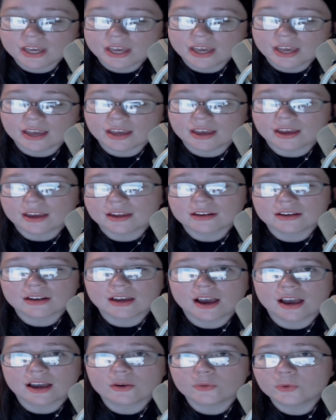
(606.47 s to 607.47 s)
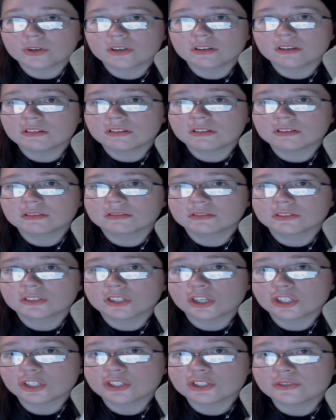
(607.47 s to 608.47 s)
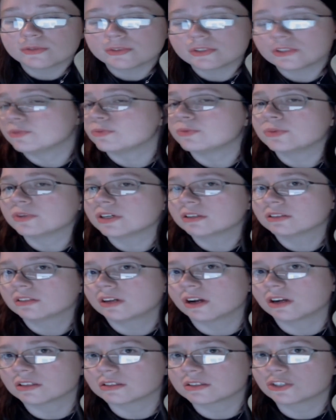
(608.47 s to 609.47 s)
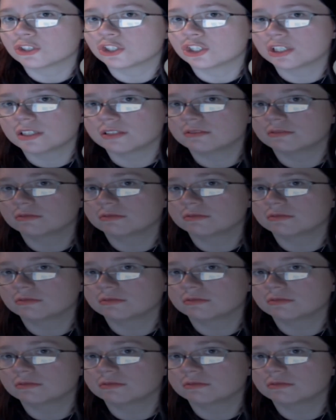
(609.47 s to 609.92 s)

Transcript: and I will talk to you soon. Hearts and shit.